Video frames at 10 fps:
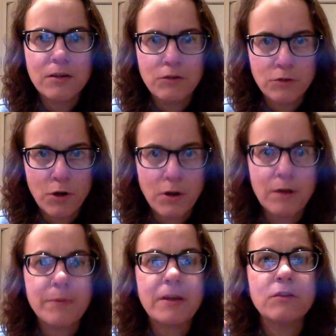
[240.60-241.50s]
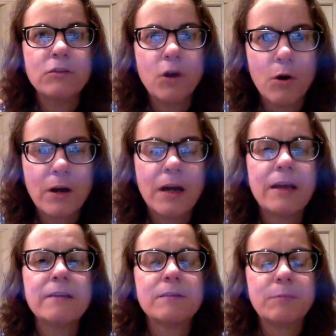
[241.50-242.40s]
can do yoga because
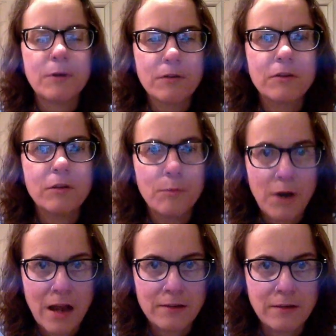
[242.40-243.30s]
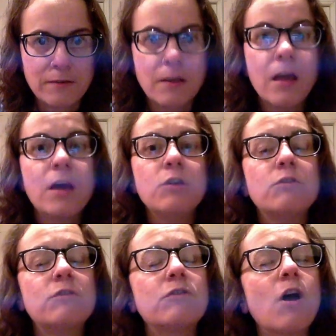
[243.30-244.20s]
yoga is a personal practice.
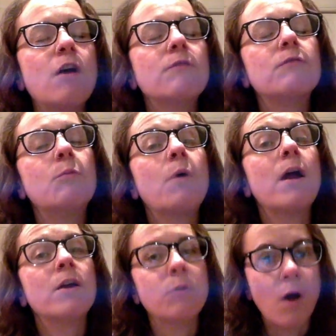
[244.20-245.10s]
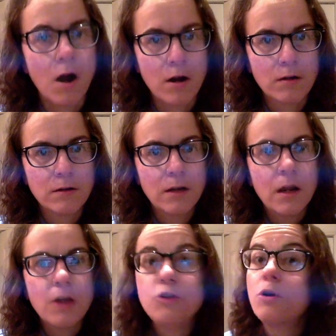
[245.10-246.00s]
You start from where you are.
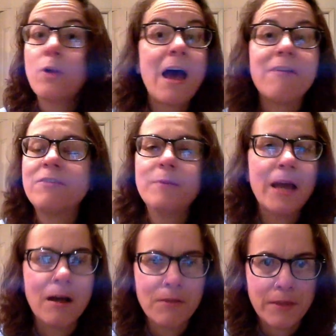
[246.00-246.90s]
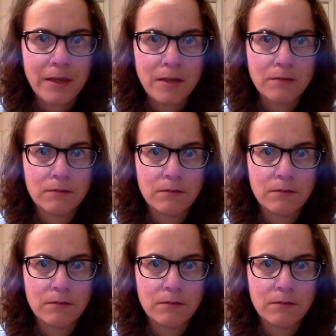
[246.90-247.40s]
You don't have to be healthy.